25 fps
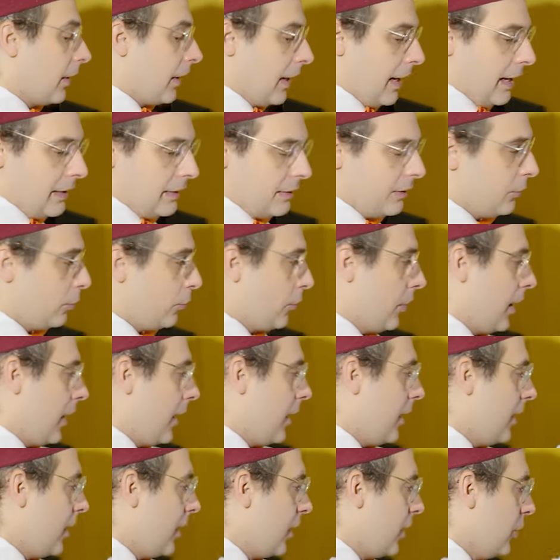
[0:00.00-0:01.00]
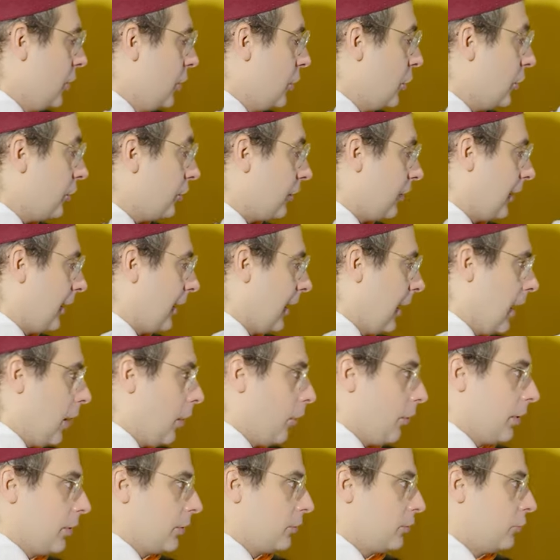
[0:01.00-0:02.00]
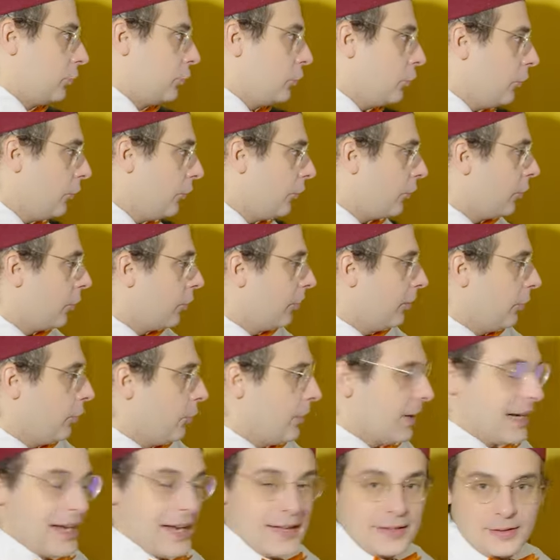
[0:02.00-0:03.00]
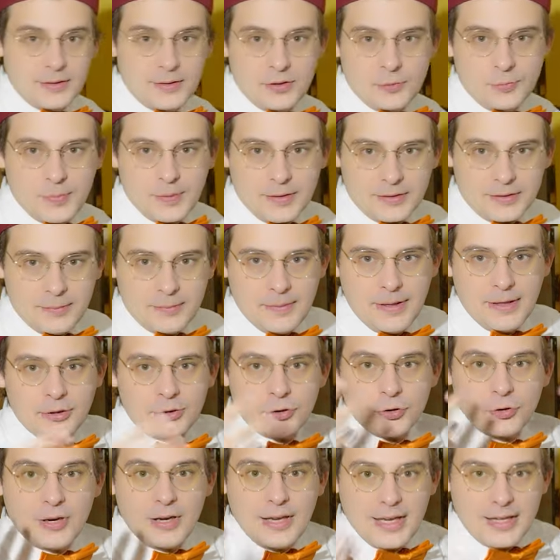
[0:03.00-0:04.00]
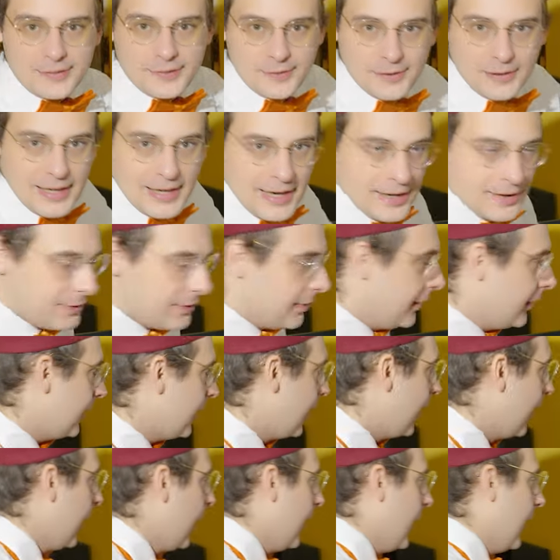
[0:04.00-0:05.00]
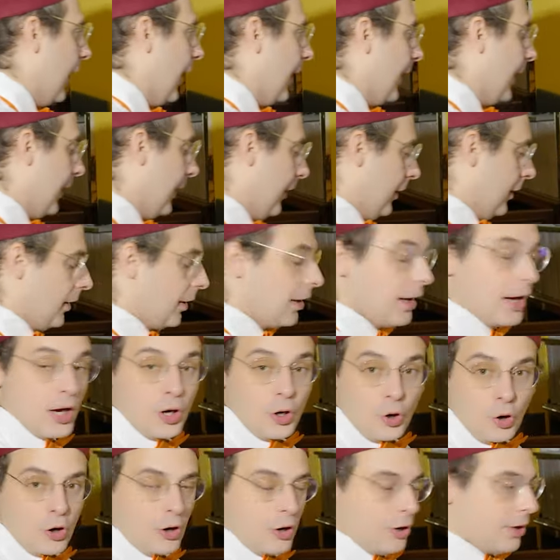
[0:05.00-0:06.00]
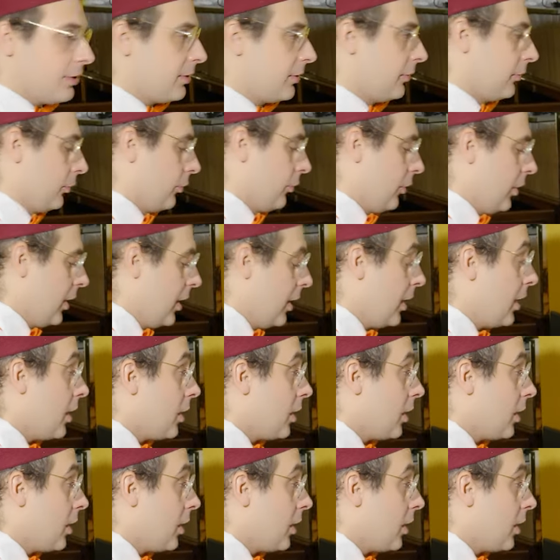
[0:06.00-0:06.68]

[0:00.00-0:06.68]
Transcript: and this way, using our 2-4, we get this partimento. Let's realize it in a chord. So,